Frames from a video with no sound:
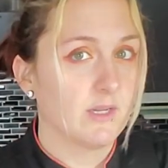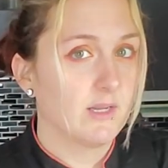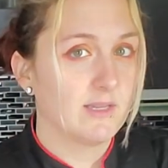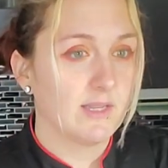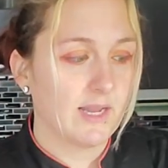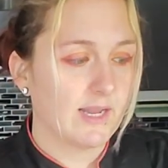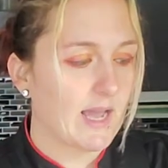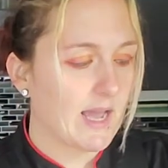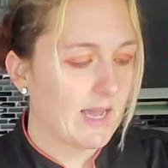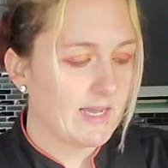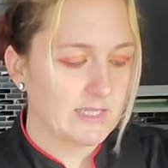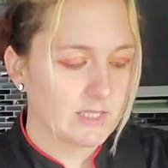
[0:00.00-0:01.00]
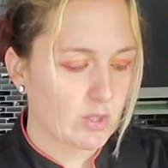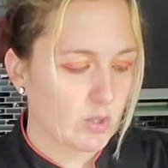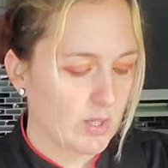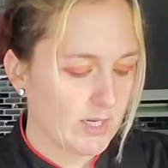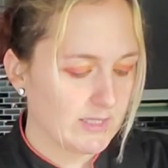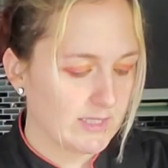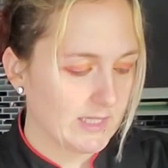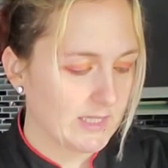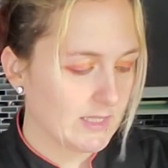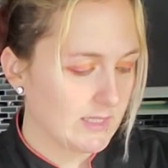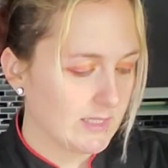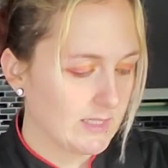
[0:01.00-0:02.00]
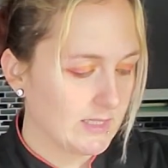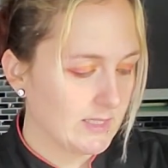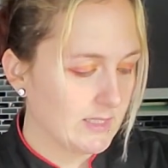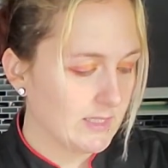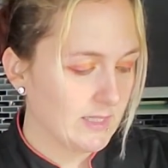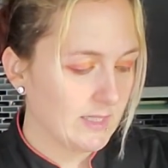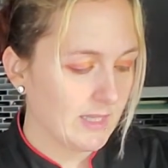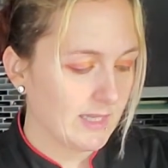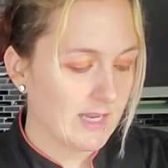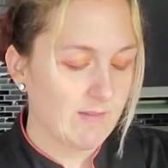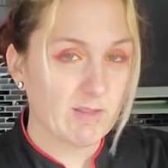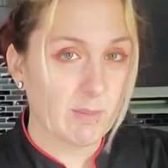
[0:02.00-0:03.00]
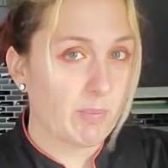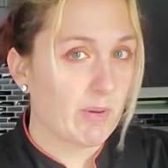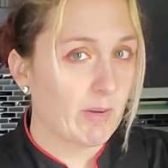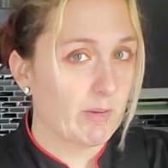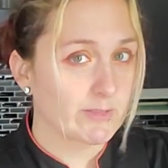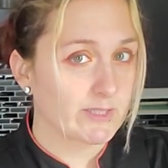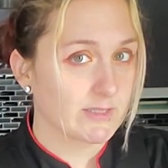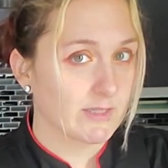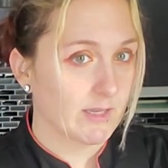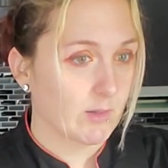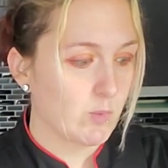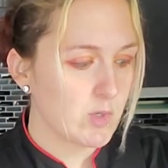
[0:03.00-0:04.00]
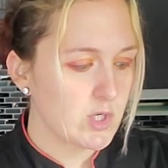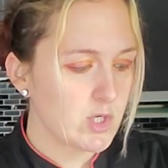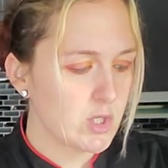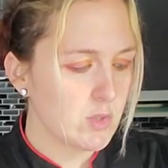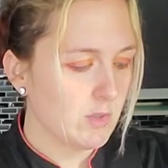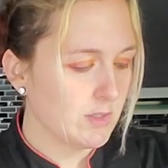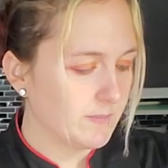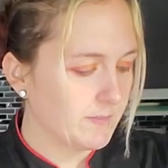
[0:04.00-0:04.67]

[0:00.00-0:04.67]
that I got is crazy. Like even the pulse is like, woo.